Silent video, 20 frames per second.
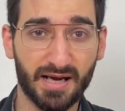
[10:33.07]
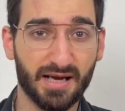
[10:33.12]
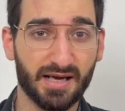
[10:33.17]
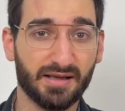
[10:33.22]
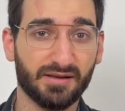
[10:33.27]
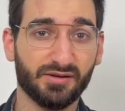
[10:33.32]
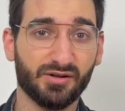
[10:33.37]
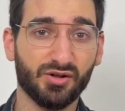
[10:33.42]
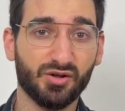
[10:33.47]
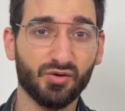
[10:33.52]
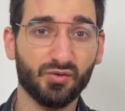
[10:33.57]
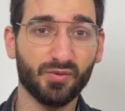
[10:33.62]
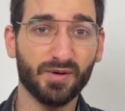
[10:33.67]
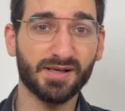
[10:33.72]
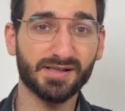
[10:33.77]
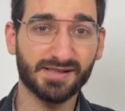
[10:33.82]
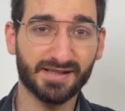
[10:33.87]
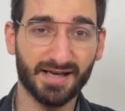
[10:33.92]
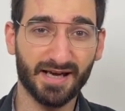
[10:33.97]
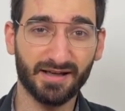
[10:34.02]
The US
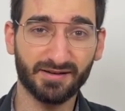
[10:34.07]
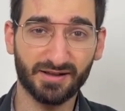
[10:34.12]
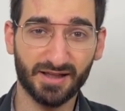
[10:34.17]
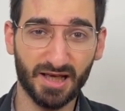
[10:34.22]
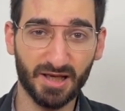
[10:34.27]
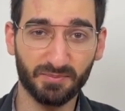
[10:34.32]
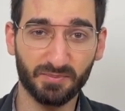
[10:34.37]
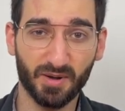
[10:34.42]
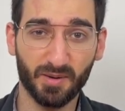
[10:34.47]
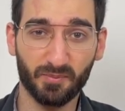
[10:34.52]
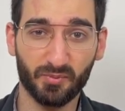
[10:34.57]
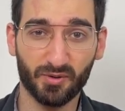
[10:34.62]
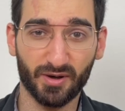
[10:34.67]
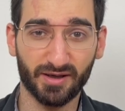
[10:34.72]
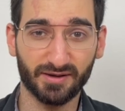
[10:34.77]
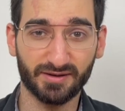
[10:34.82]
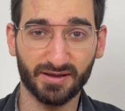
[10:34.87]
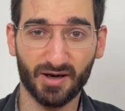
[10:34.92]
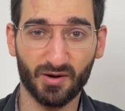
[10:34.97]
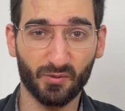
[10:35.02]
can't keep up right
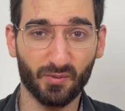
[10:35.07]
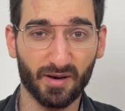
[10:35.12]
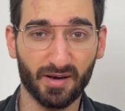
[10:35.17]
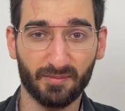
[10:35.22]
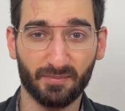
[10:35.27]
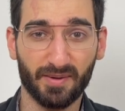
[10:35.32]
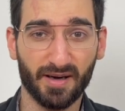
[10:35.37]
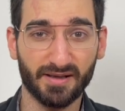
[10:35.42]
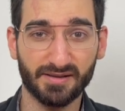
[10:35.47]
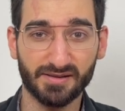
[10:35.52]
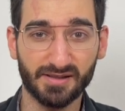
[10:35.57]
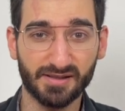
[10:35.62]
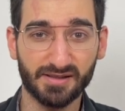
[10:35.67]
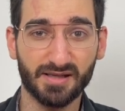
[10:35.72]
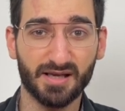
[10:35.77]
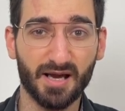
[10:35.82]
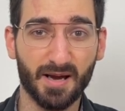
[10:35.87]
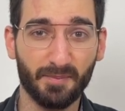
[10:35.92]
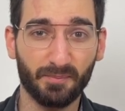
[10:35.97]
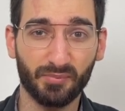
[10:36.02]
now by just
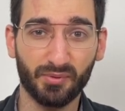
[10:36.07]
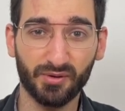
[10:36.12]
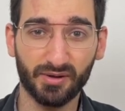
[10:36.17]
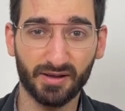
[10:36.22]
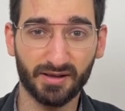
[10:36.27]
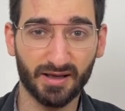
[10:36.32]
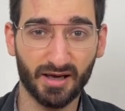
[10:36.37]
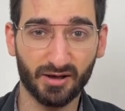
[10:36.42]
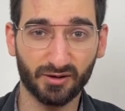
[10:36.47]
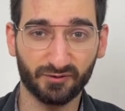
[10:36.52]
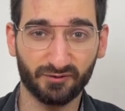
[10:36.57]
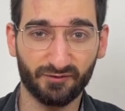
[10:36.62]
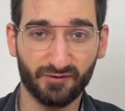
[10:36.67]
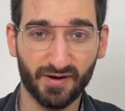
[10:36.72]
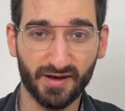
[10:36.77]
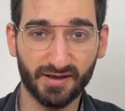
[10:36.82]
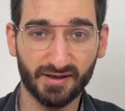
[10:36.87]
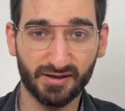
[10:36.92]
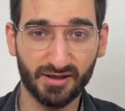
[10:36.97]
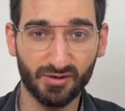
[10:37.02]
putting out
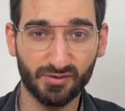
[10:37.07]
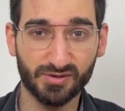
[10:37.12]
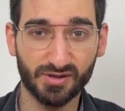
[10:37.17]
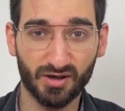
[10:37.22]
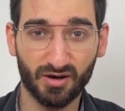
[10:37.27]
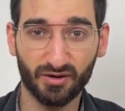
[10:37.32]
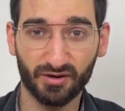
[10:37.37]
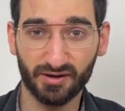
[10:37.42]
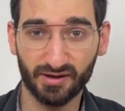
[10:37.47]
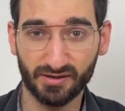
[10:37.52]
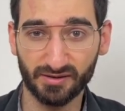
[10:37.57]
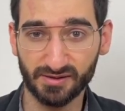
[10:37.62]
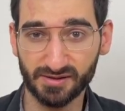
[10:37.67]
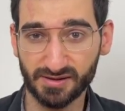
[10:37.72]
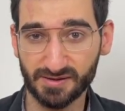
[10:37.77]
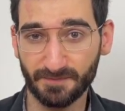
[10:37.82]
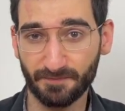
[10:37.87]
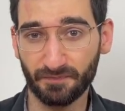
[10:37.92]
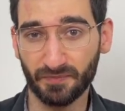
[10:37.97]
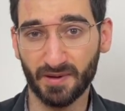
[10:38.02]
fake news articles
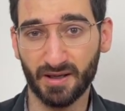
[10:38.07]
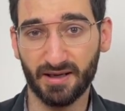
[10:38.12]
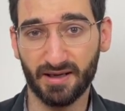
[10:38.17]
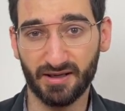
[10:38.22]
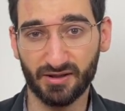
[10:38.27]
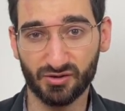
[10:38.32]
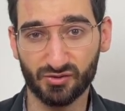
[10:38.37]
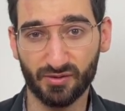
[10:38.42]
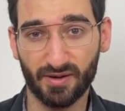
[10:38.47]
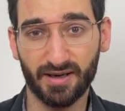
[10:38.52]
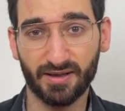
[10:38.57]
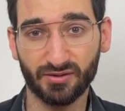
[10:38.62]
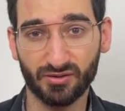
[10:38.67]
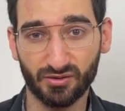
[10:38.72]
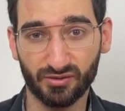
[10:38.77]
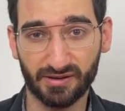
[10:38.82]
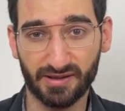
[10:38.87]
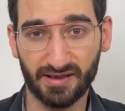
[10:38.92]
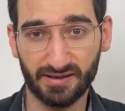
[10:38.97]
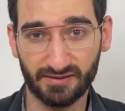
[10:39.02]
and trying to
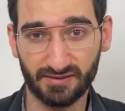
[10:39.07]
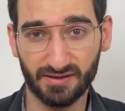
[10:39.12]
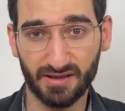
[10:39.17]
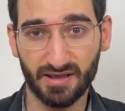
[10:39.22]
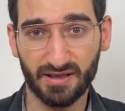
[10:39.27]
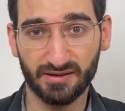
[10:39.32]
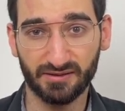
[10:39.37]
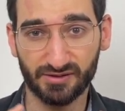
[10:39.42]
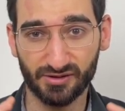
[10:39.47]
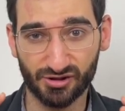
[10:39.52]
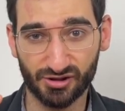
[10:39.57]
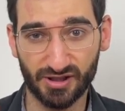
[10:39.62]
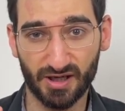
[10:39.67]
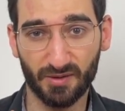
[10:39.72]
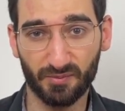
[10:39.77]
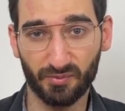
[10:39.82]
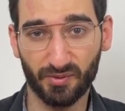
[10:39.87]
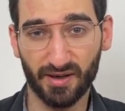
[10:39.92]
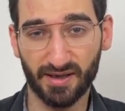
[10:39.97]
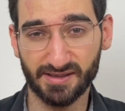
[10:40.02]
get the share
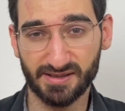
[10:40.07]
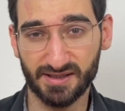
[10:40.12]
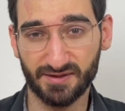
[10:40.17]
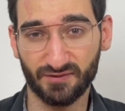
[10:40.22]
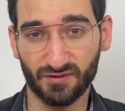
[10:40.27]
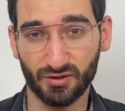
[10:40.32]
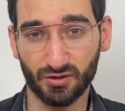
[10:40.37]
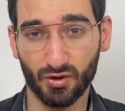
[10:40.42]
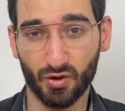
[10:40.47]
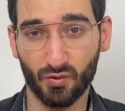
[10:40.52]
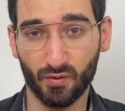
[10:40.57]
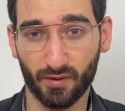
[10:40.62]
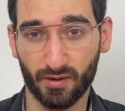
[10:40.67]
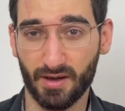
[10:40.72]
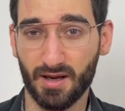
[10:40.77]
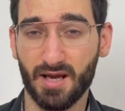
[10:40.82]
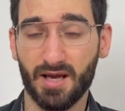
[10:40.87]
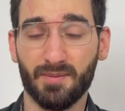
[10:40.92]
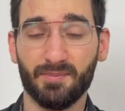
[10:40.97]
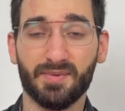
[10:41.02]
price even lower,
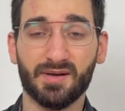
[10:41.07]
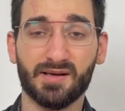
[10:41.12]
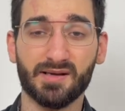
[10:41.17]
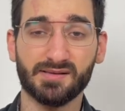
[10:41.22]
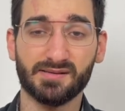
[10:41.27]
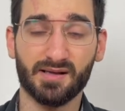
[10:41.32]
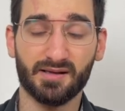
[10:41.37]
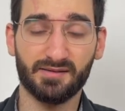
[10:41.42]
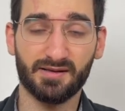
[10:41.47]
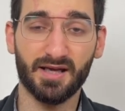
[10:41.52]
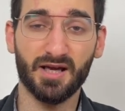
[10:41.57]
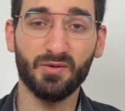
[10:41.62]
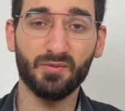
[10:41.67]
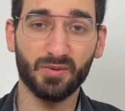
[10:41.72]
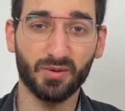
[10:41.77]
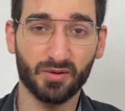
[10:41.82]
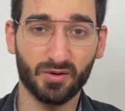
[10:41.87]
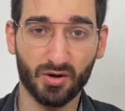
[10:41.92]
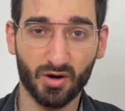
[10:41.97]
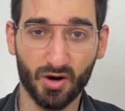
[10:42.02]
because the day will
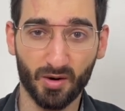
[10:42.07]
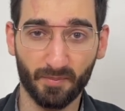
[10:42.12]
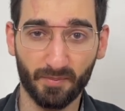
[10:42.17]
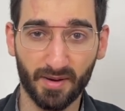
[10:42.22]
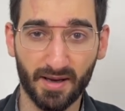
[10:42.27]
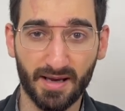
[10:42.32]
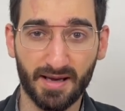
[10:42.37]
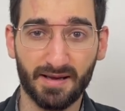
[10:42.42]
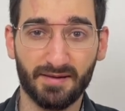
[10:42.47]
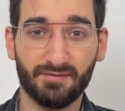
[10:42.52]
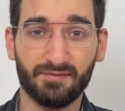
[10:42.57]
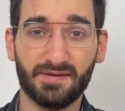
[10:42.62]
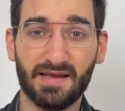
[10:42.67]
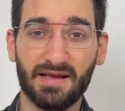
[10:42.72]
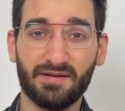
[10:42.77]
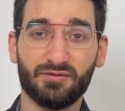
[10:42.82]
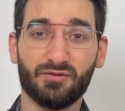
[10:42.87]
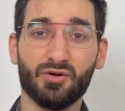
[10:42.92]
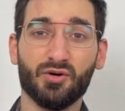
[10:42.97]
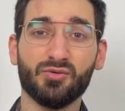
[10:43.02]
come
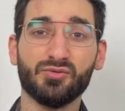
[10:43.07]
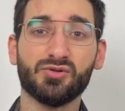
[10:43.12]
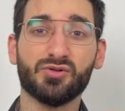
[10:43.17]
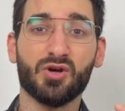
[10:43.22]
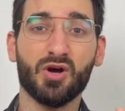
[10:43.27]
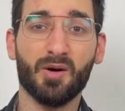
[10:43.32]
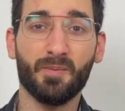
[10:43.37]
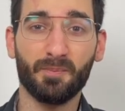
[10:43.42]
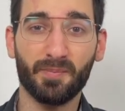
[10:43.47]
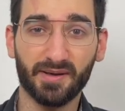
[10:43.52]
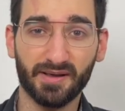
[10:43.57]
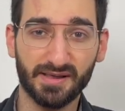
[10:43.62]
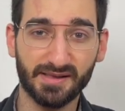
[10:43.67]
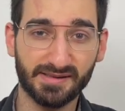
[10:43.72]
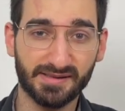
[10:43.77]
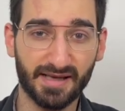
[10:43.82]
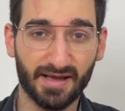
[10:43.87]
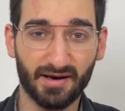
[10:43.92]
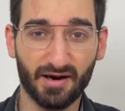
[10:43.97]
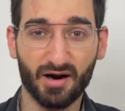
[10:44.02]
that those companies
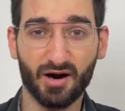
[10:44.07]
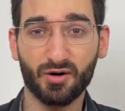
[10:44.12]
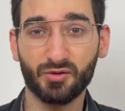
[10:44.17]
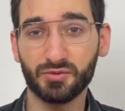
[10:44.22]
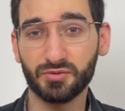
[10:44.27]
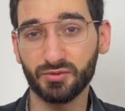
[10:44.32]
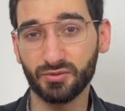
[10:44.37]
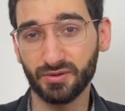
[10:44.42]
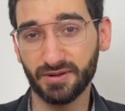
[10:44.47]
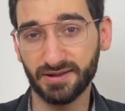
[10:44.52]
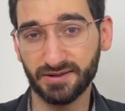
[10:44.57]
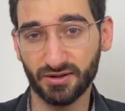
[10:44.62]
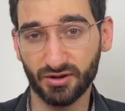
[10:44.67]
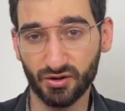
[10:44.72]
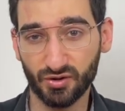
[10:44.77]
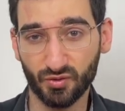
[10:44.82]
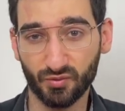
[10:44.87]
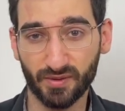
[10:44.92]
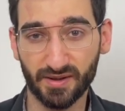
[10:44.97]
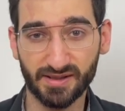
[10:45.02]
that are ruling the
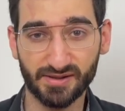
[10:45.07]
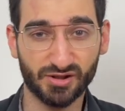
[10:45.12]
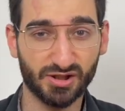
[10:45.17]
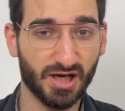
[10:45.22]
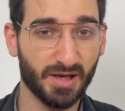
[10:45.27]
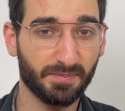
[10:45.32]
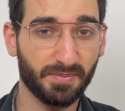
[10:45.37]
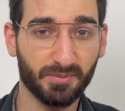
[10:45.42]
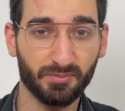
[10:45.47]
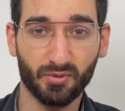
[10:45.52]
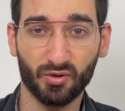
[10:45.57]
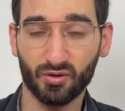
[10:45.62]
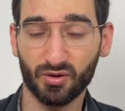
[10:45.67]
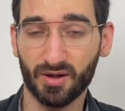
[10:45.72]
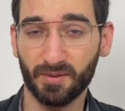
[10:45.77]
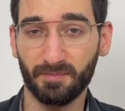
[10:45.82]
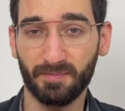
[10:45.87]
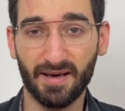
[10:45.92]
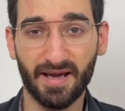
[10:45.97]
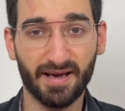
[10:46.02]
US, JPMorgan,
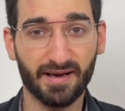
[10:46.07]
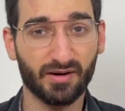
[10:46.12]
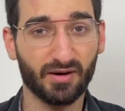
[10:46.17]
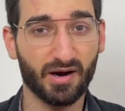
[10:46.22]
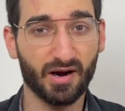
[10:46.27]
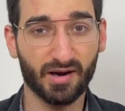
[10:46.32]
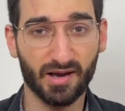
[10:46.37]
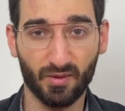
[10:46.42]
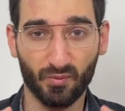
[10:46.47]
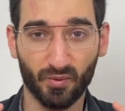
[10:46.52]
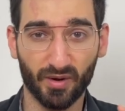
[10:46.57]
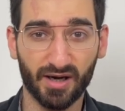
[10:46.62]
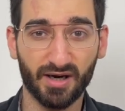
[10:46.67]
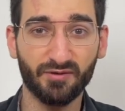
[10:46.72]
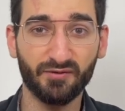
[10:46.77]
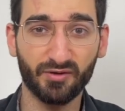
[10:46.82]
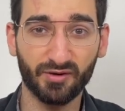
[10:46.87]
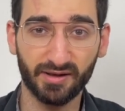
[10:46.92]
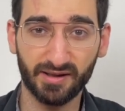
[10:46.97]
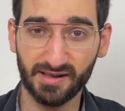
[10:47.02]
Blackrock, and
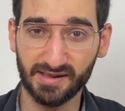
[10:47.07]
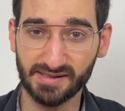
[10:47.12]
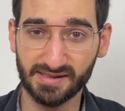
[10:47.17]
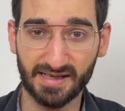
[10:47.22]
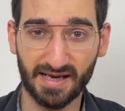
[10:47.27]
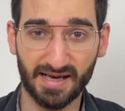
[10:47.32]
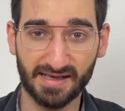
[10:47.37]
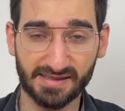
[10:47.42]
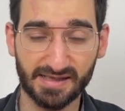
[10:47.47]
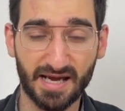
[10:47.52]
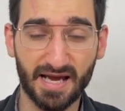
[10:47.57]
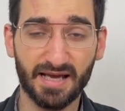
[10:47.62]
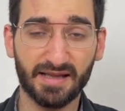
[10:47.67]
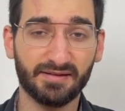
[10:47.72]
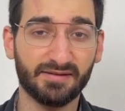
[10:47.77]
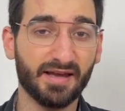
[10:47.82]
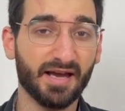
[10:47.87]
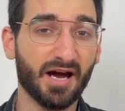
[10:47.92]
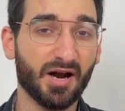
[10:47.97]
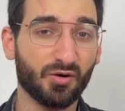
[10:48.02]
whatever it is, guys, they
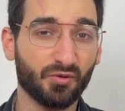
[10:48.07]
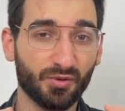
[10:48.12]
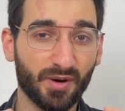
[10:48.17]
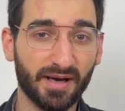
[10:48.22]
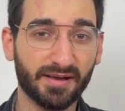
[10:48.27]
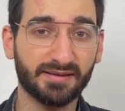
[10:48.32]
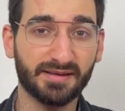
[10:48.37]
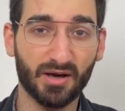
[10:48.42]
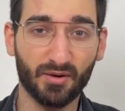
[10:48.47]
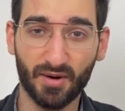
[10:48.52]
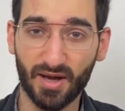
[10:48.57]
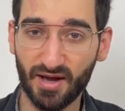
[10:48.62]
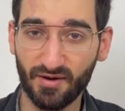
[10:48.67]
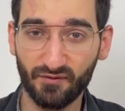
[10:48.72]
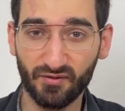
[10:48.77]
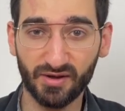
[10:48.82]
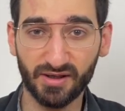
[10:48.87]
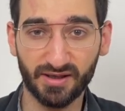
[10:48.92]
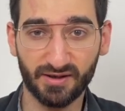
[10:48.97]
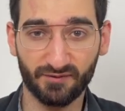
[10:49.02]
are right now
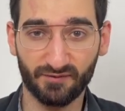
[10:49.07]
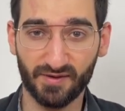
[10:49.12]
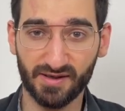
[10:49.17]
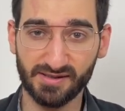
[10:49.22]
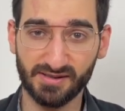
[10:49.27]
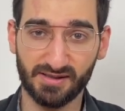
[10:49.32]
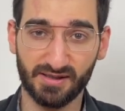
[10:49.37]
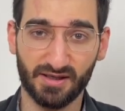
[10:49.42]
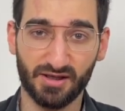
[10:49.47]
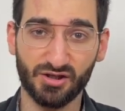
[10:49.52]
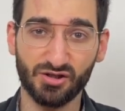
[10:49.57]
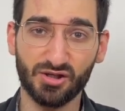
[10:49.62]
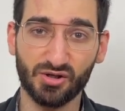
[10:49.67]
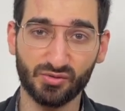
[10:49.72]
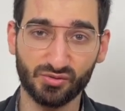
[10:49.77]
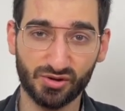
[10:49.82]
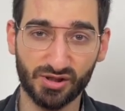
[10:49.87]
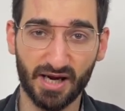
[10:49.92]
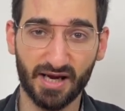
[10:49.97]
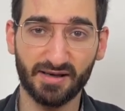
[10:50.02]
heavily investing in those
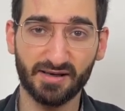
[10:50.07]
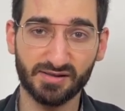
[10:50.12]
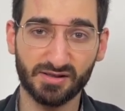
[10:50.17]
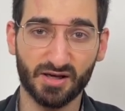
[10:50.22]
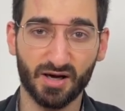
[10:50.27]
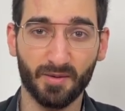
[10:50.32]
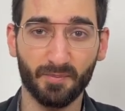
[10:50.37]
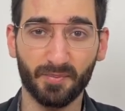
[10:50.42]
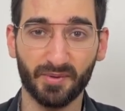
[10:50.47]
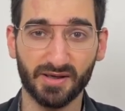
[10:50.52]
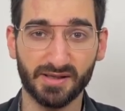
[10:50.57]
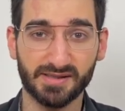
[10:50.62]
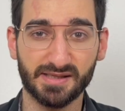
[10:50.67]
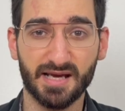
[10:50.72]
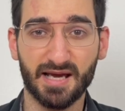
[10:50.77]
Chinese companies.